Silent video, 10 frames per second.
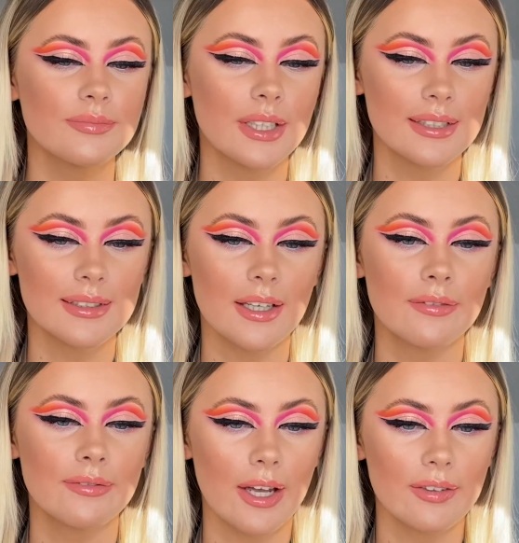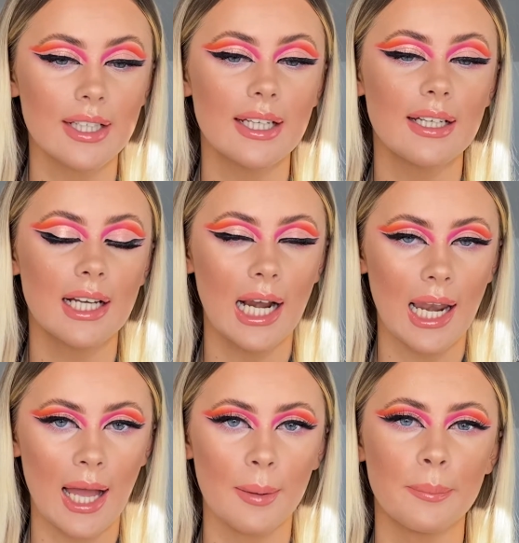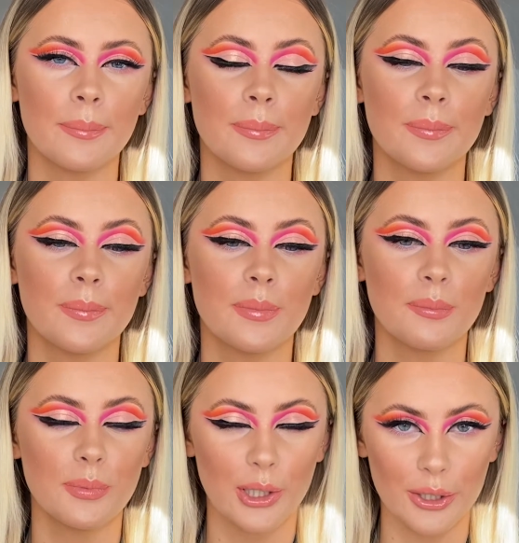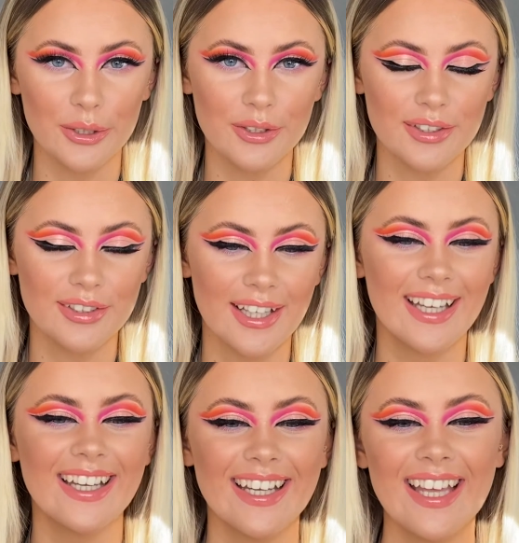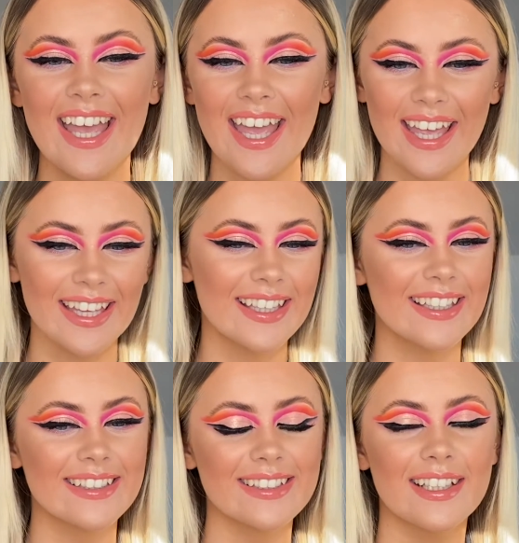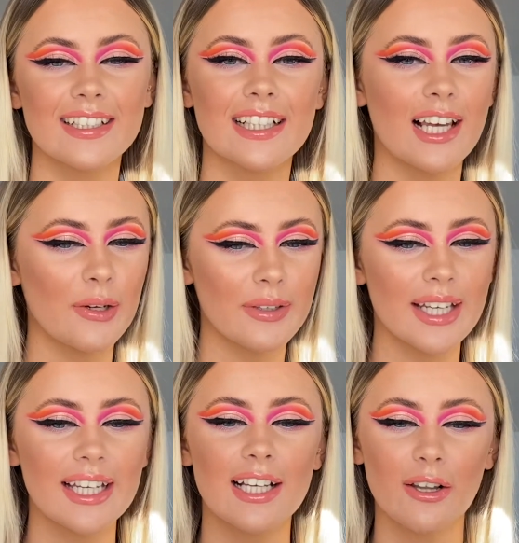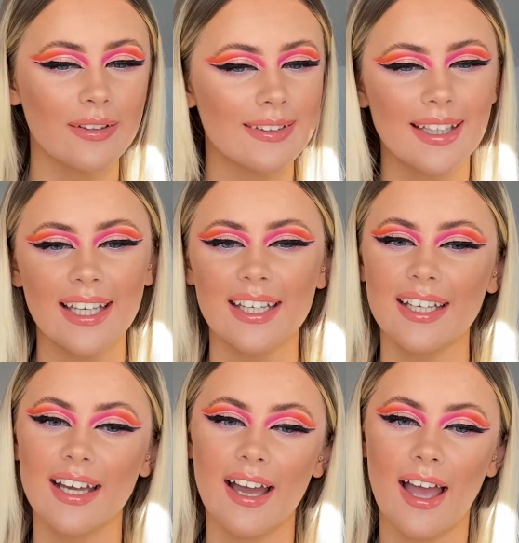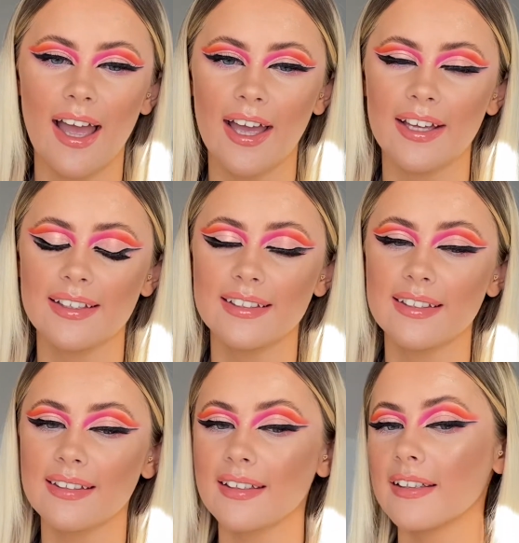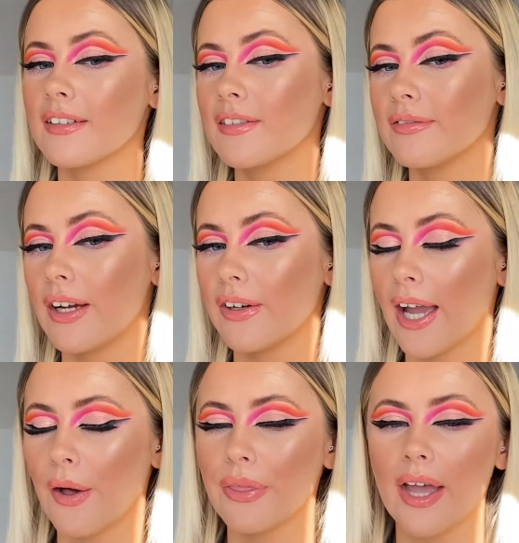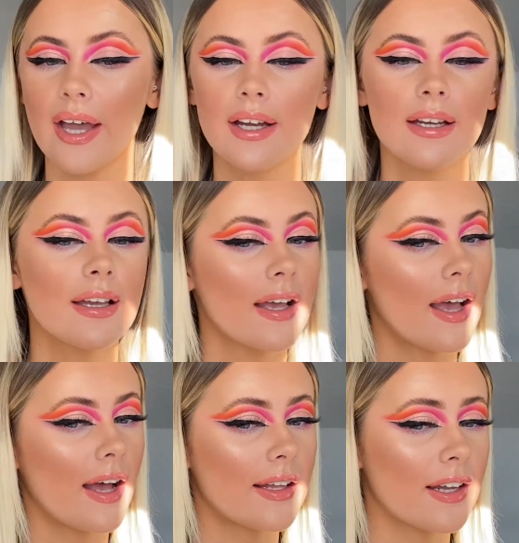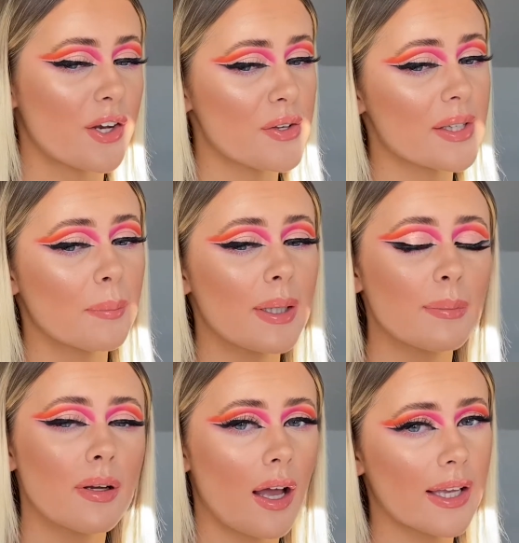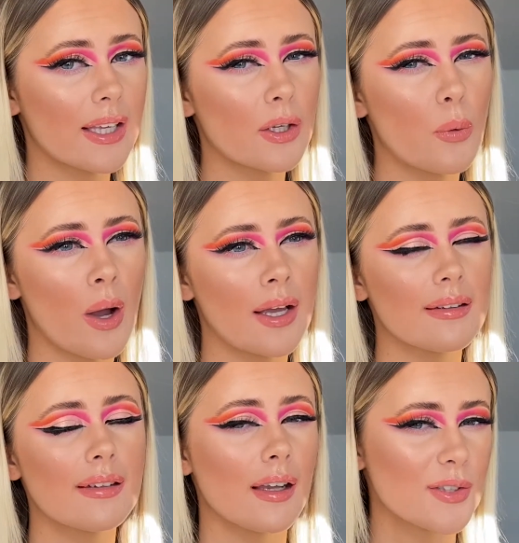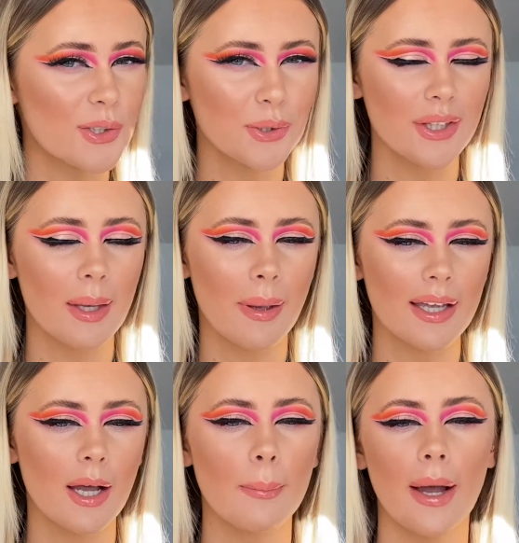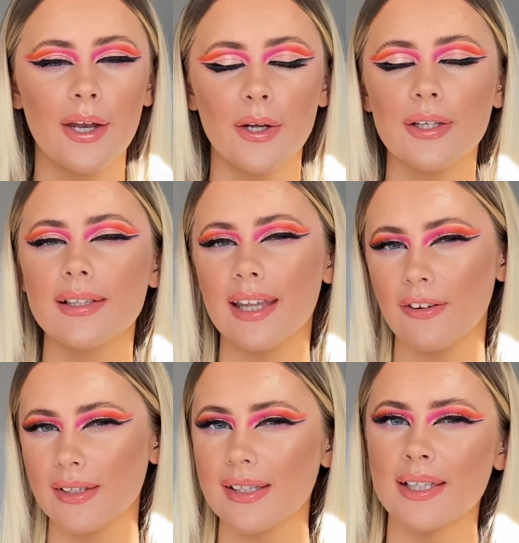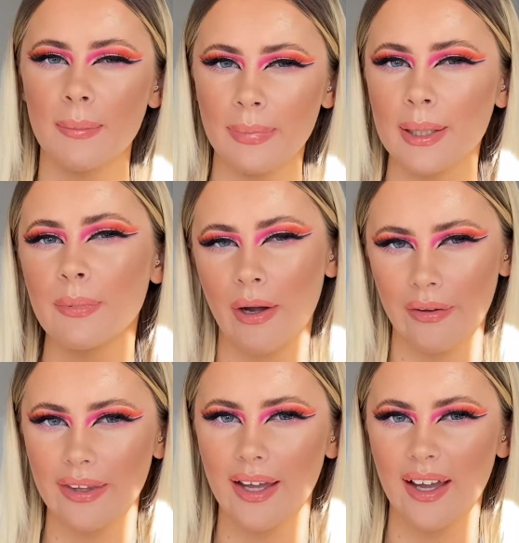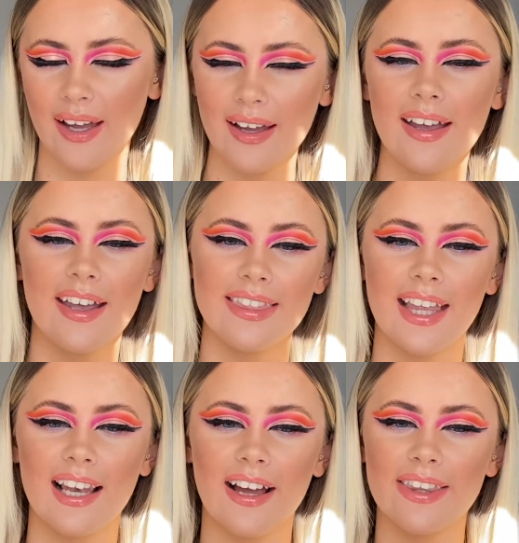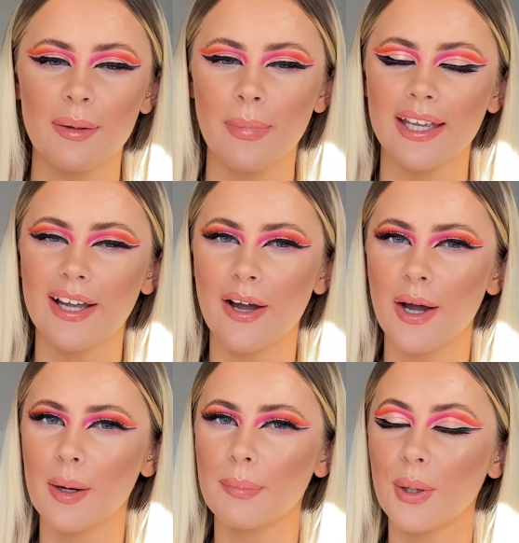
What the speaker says: It's a very glam look. It is glowy, glossy and very out there. And I know some people like it quite subtle, their makeup, but I know there is some people out there that like their makeup